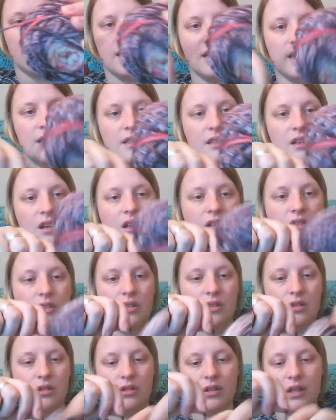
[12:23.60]
this, I
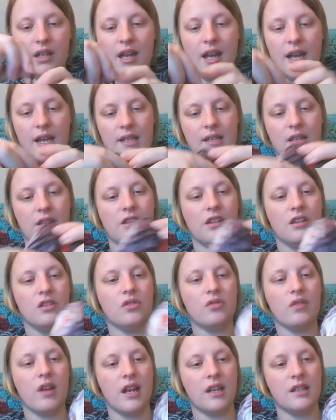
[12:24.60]
just thought, yes, the
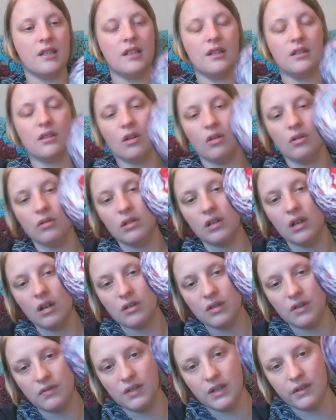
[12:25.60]
dress, it's got
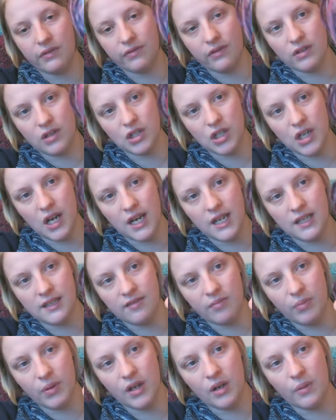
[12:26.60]
lots of different
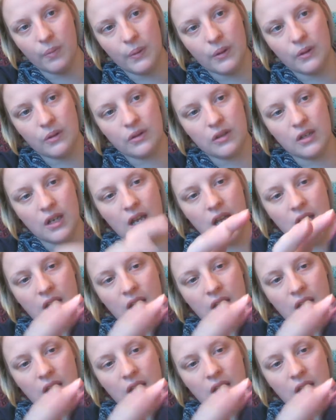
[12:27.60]
shades of purples,